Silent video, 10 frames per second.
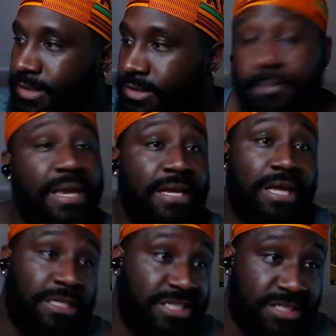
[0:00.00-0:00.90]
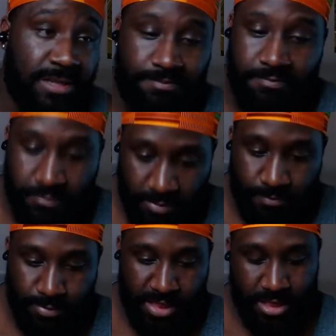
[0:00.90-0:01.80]
To me, it's just
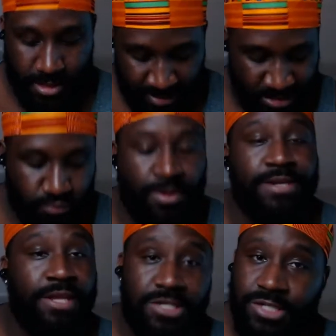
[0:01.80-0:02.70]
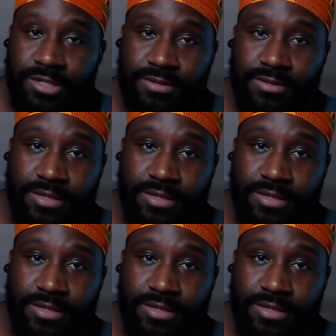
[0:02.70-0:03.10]
the best rendition